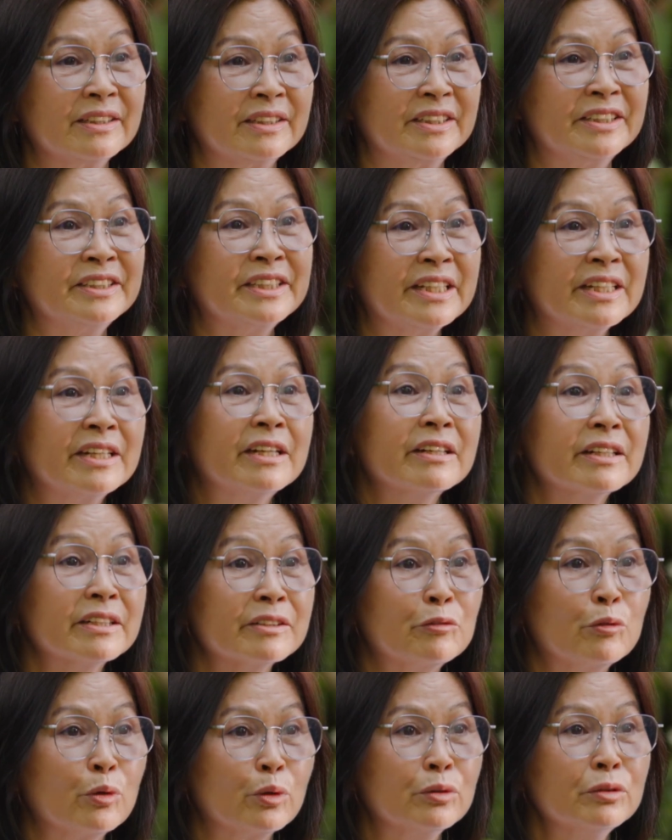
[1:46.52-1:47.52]
an
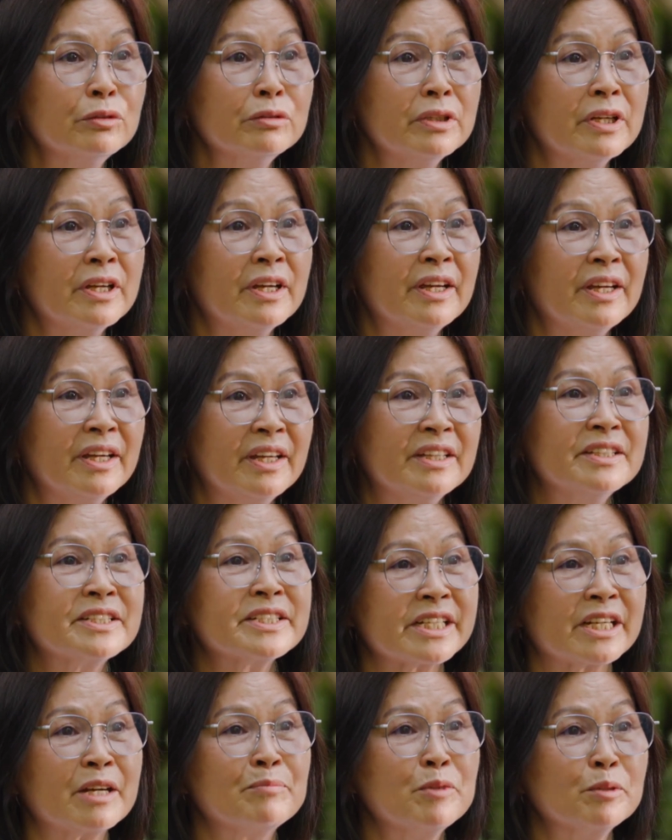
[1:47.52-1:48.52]
integral role in
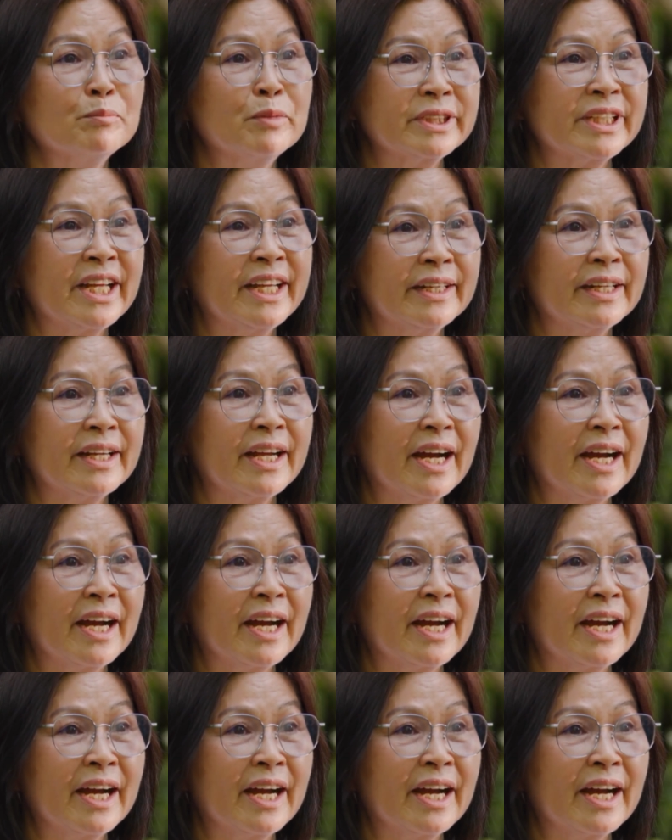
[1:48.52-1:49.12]
Singapore Botanic